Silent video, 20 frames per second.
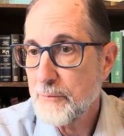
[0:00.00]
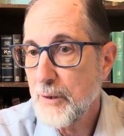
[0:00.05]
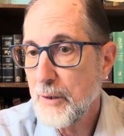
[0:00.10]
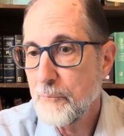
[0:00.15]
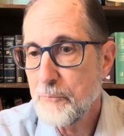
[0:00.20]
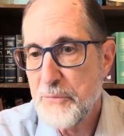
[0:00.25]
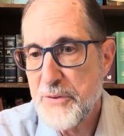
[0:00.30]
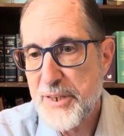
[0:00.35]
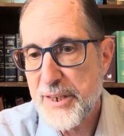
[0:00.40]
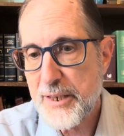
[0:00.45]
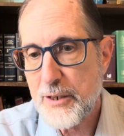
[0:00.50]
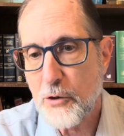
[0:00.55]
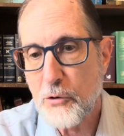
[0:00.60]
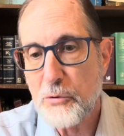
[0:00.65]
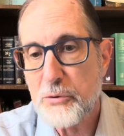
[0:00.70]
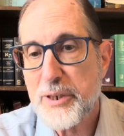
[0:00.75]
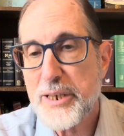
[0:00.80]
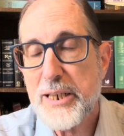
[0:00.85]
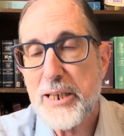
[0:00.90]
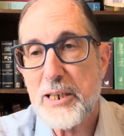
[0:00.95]
The
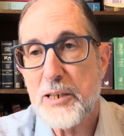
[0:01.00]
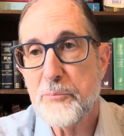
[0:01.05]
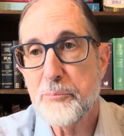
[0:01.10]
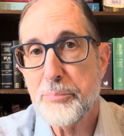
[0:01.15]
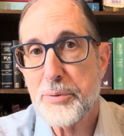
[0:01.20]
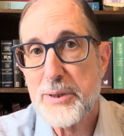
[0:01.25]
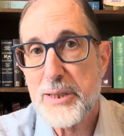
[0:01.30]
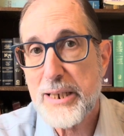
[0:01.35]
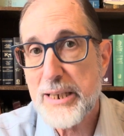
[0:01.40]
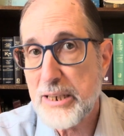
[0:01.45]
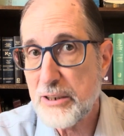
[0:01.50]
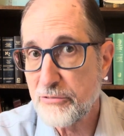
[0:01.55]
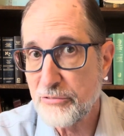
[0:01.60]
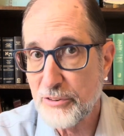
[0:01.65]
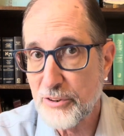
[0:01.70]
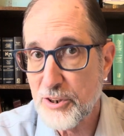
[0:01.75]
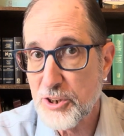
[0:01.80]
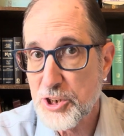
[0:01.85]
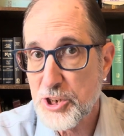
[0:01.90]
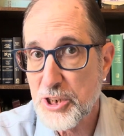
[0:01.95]
only complete
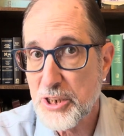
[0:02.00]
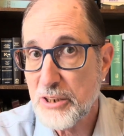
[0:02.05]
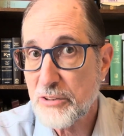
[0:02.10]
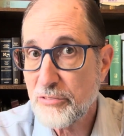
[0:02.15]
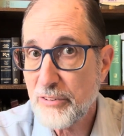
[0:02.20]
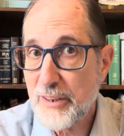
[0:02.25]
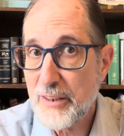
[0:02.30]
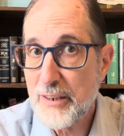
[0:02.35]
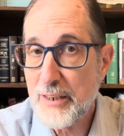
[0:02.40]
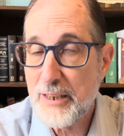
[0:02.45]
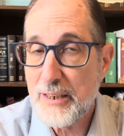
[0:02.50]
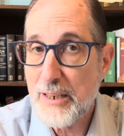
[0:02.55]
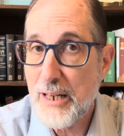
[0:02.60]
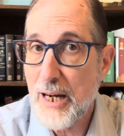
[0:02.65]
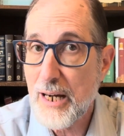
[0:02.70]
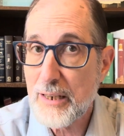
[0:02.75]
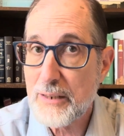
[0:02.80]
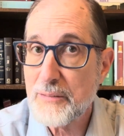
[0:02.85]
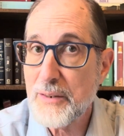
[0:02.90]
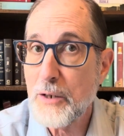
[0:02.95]
version of
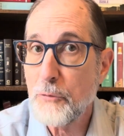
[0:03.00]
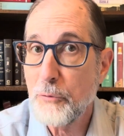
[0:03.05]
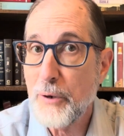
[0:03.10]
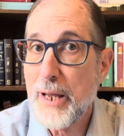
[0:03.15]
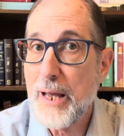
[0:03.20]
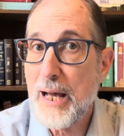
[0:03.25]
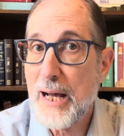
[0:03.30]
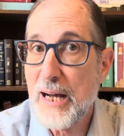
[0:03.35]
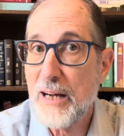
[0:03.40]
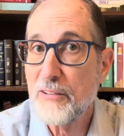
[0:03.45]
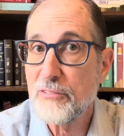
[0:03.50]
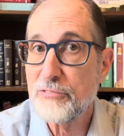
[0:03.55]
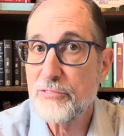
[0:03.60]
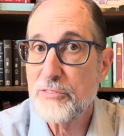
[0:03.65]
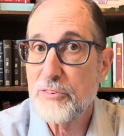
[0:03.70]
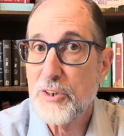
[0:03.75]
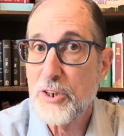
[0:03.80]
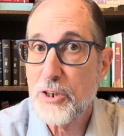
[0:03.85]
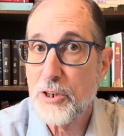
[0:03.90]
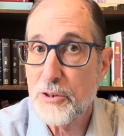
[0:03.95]
Enoch that we have
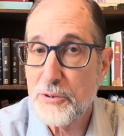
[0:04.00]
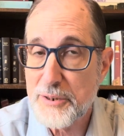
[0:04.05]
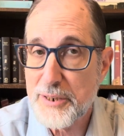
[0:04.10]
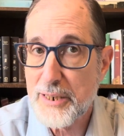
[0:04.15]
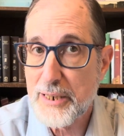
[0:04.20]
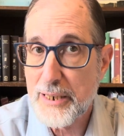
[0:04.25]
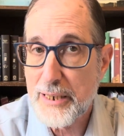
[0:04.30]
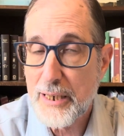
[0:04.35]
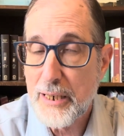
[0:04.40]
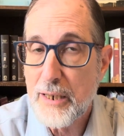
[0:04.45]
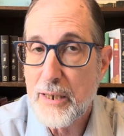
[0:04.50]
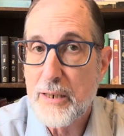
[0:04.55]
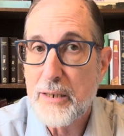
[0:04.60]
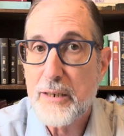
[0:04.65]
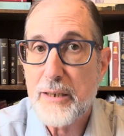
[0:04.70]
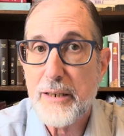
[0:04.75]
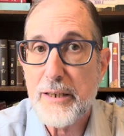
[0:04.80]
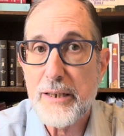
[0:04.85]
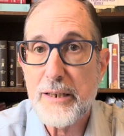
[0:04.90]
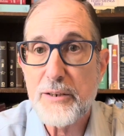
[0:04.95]
currently
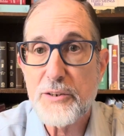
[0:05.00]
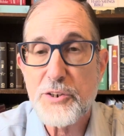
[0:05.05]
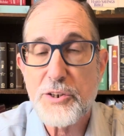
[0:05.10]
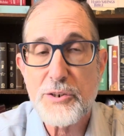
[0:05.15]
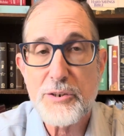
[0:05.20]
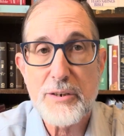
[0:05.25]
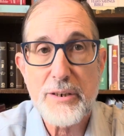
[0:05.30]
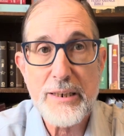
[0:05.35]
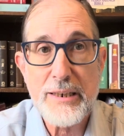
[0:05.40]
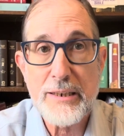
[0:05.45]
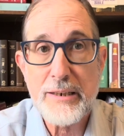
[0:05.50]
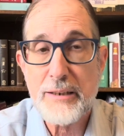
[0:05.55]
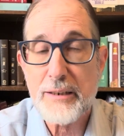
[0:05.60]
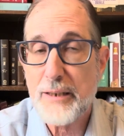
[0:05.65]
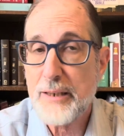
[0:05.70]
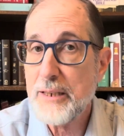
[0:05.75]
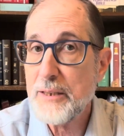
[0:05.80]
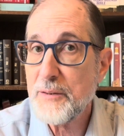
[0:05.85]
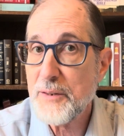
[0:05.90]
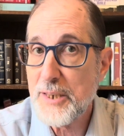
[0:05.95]
is in
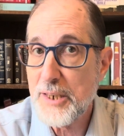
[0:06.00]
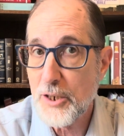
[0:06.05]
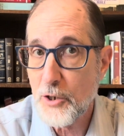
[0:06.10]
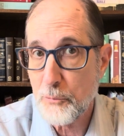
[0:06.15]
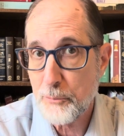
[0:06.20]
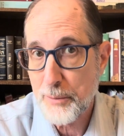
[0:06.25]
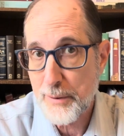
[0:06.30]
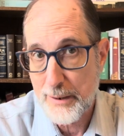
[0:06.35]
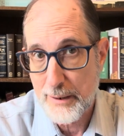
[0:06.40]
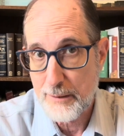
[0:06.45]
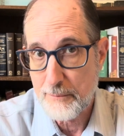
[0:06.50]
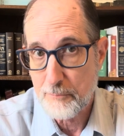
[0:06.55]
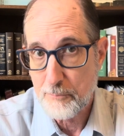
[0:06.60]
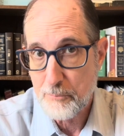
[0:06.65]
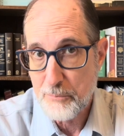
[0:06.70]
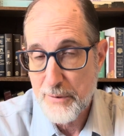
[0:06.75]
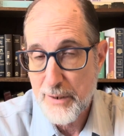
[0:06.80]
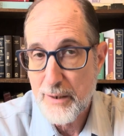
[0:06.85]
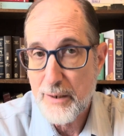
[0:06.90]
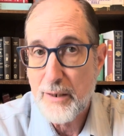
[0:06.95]
Ethiopian.
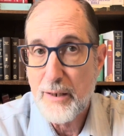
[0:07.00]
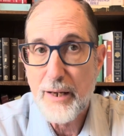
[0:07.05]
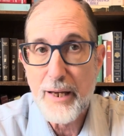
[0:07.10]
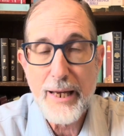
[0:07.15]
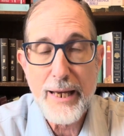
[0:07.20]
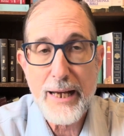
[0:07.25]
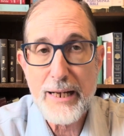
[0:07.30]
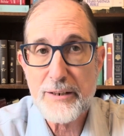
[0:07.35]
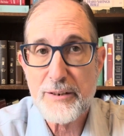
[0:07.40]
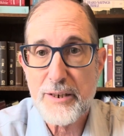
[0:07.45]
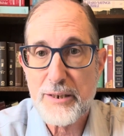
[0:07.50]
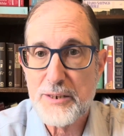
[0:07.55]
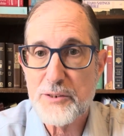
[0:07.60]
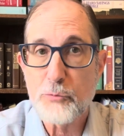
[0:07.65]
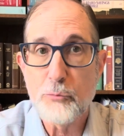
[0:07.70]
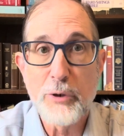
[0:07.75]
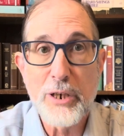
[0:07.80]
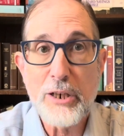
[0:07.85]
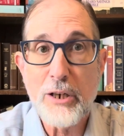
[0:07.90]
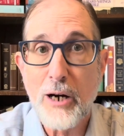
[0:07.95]
And it's
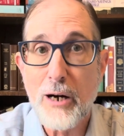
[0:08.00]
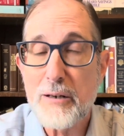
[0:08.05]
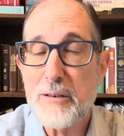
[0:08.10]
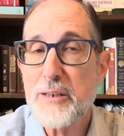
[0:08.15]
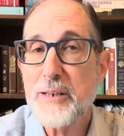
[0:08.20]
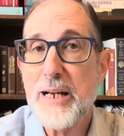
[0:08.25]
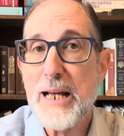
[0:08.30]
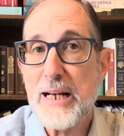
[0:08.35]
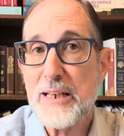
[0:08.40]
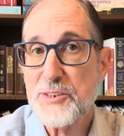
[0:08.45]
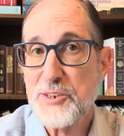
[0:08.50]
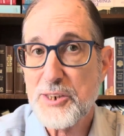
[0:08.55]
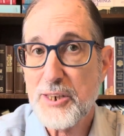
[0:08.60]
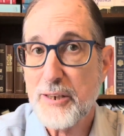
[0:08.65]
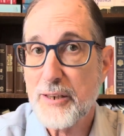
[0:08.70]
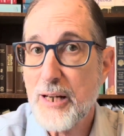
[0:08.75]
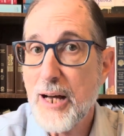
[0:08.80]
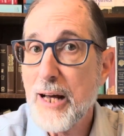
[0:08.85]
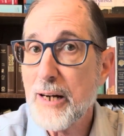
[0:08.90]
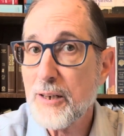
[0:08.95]
regarded as
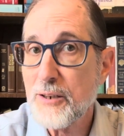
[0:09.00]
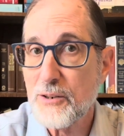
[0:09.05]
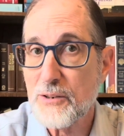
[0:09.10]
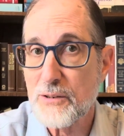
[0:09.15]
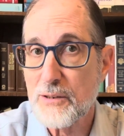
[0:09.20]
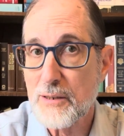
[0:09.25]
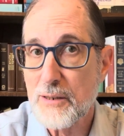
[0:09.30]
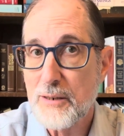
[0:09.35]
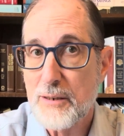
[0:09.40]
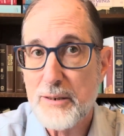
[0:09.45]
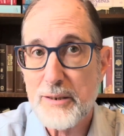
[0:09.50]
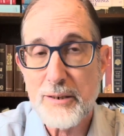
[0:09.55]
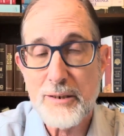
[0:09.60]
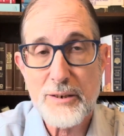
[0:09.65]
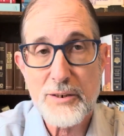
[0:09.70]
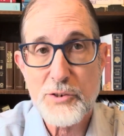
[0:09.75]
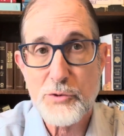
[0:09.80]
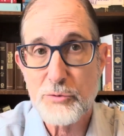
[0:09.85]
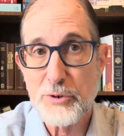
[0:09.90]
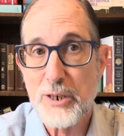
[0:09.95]
canonical. It
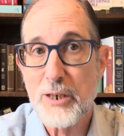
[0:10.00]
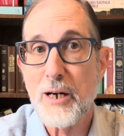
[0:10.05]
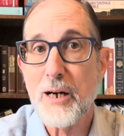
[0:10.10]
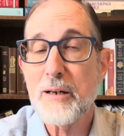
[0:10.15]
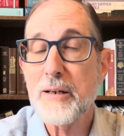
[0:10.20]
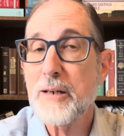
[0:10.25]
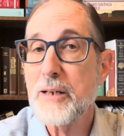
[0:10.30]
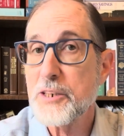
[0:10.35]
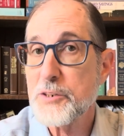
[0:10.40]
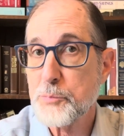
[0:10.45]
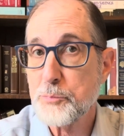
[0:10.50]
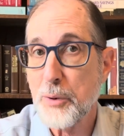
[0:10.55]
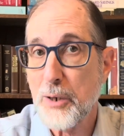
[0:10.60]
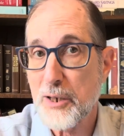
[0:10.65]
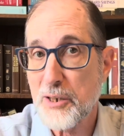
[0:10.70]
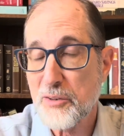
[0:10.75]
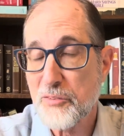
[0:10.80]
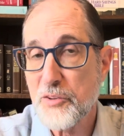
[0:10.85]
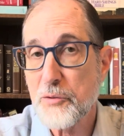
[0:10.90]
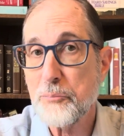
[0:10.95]
is regarded as
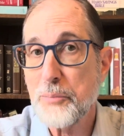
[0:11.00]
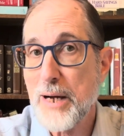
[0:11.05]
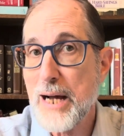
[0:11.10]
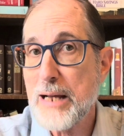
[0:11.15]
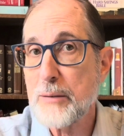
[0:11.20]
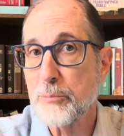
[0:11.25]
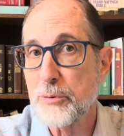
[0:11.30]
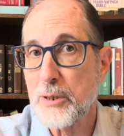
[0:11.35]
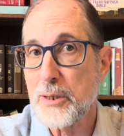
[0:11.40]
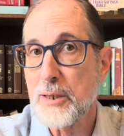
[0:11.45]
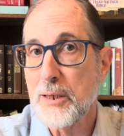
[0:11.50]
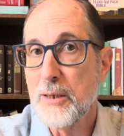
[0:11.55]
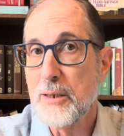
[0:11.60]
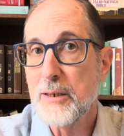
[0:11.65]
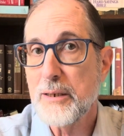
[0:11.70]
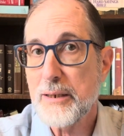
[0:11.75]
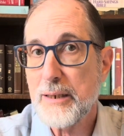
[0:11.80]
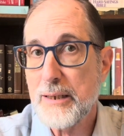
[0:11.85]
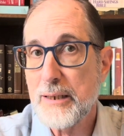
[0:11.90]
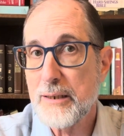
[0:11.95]
part of the Bible
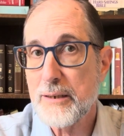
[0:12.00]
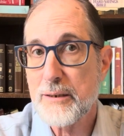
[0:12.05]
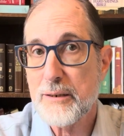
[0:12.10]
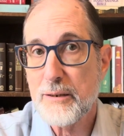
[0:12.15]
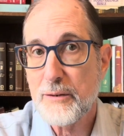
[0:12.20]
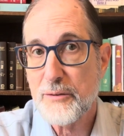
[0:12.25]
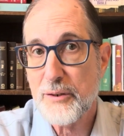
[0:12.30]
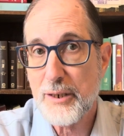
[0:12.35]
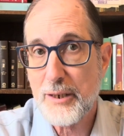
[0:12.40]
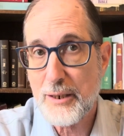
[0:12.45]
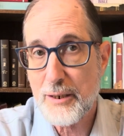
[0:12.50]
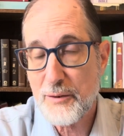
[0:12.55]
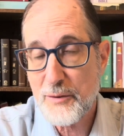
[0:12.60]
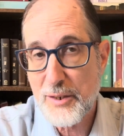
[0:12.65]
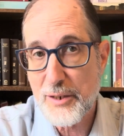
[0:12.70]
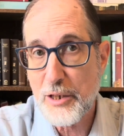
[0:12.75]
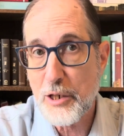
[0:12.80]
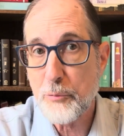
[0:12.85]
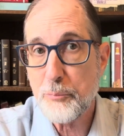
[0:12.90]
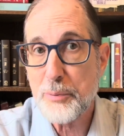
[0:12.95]
in the
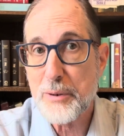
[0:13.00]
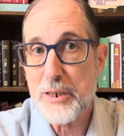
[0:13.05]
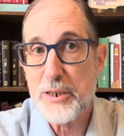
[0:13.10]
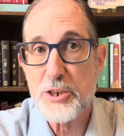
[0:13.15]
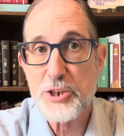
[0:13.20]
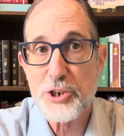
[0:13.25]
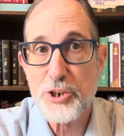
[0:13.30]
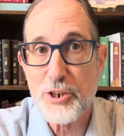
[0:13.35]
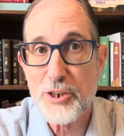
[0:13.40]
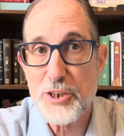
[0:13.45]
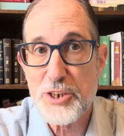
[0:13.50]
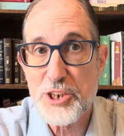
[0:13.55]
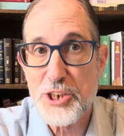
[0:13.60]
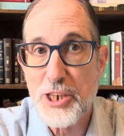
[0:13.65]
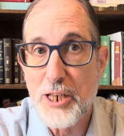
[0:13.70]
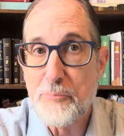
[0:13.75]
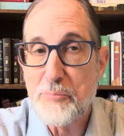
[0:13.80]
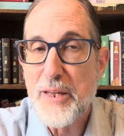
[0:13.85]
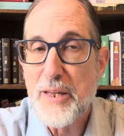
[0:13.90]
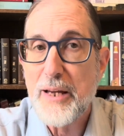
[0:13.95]
Ethiopian church
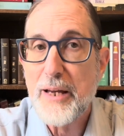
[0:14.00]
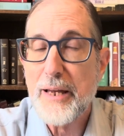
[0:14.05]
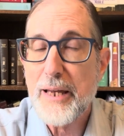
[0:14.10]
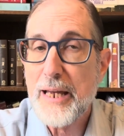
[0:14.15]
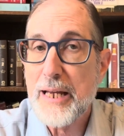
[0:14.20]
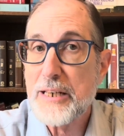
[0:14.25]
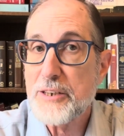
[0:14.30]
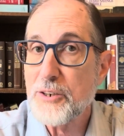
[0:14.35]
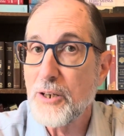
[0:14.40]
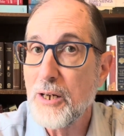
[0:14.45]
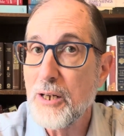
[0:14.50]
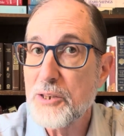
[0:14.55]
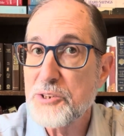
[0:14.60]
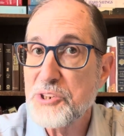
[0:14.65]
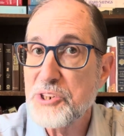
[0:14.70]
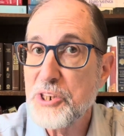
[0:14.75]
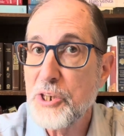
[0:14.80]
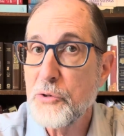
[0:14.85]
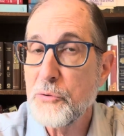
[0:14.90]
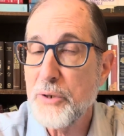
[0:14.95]
and
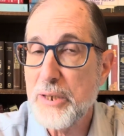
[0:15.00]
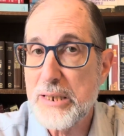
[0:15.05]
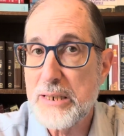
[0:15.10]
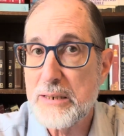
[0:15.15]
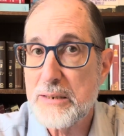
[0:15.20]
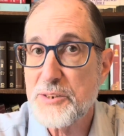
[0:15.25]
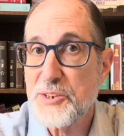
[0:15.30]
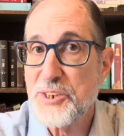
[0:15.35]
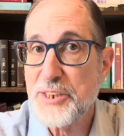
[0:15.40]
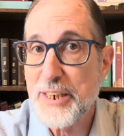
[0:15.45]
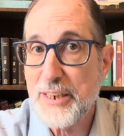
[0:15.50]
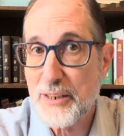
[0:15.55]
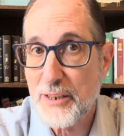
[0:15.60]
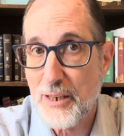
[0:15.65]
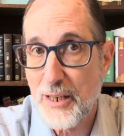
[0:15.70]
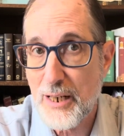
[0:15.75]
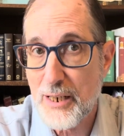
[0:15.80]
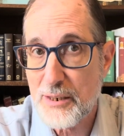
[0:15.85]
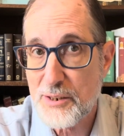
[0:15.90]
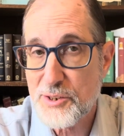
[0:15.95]
also in
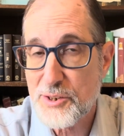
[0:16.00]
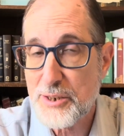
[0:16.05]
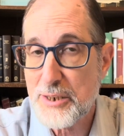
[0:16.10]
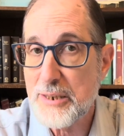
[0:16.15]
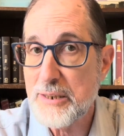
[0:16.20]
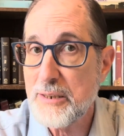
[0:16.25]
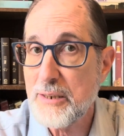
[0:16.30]
synagogues in